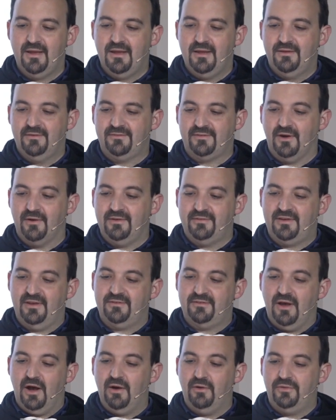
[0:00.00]
So it
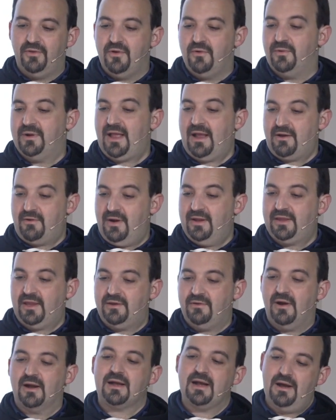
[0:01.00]
says, oh, do you want to create a
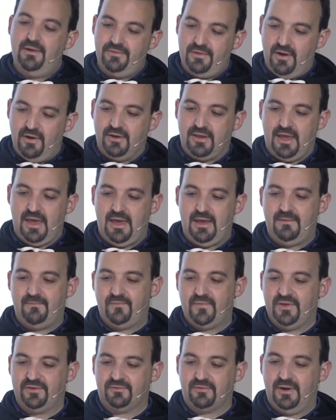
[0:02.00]
new account? Okay,
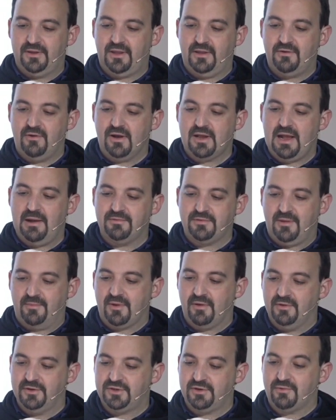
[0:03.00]
let's create a new account. So I'm
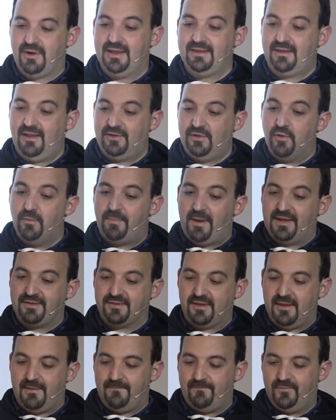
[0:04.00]
going to create a new
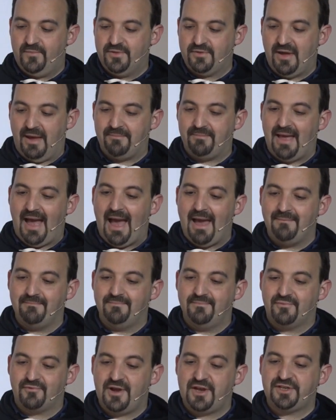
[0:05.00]
passkey. So
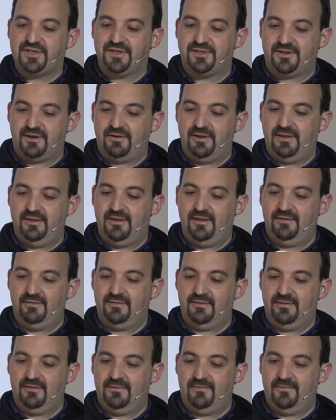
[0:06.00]
I'm registering this.